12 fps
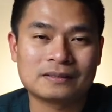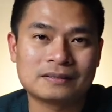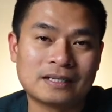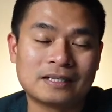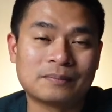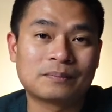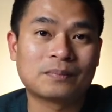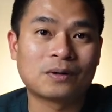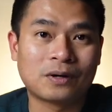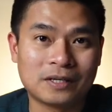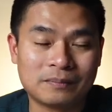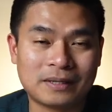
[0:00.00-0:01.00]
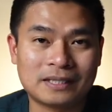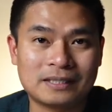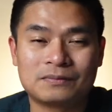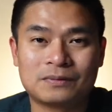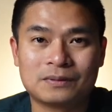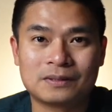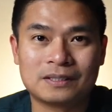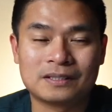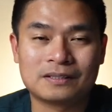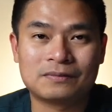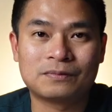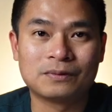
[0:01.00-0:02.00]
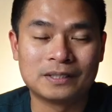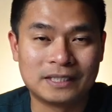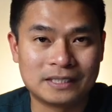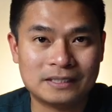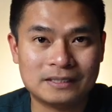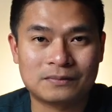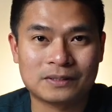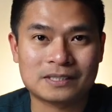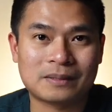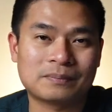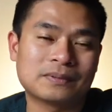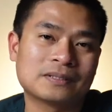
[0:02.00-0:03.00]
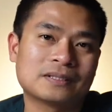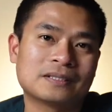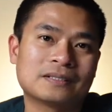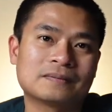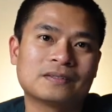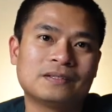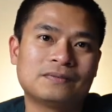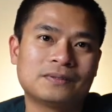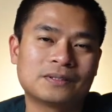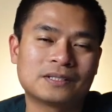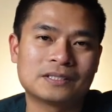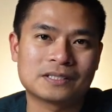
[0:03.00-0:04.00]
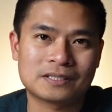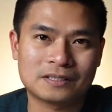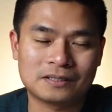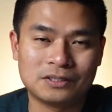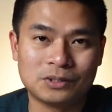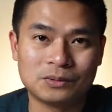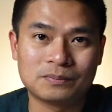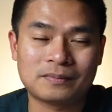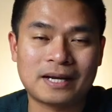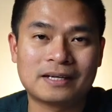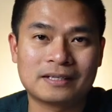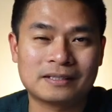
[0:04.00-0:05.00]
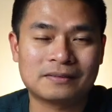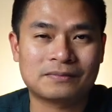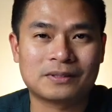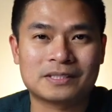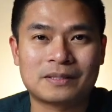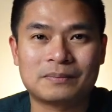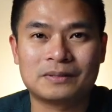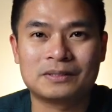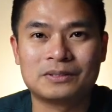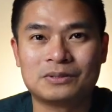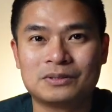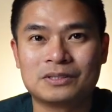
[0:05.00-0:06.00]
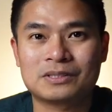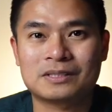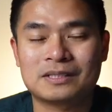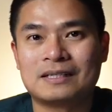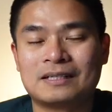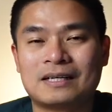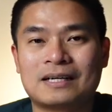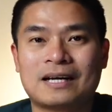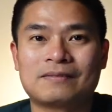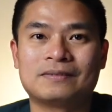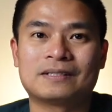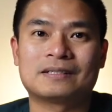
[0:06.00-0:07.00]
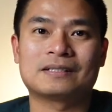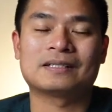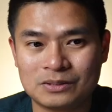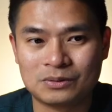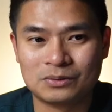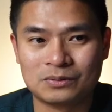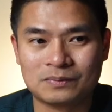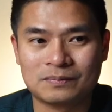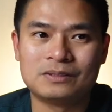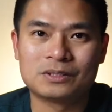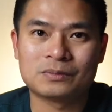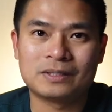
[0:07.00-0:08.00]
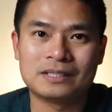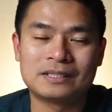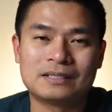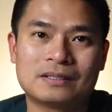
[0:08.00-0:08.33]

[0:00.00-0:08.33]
unemployment for the full year. For example, if you're just a new migrant, for example, you just arrived here. So usually